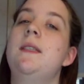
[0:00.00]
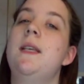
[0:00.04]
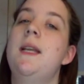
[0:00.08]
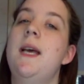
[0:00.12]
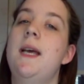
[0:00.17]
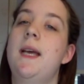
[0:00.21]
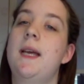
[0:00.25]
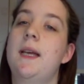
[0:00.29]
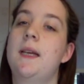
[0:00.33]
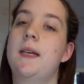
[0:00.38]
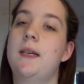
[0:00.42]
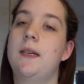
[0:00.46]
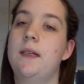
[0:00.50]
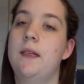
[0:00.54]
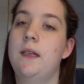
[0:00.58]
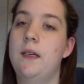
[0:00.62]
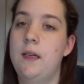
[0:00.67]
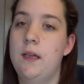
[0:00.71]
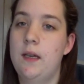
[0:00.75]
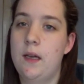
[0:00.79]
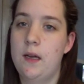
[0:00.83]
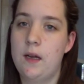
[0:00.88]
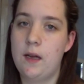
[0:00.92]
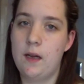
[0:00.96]
neck,
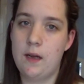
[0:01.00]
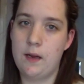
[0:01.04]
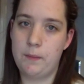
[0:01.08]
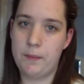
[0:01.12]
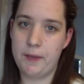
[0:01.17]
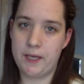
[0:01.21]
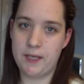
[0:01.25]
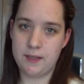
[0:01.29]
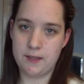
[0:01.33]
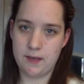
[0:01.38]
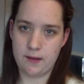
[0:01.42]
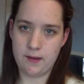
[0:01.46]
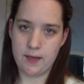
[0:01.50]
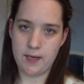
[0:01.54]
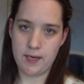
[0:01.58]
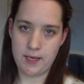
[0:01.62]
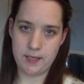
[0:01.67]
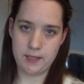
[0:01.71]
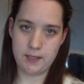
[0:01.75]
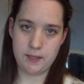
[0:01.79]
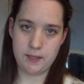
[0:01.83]
because I think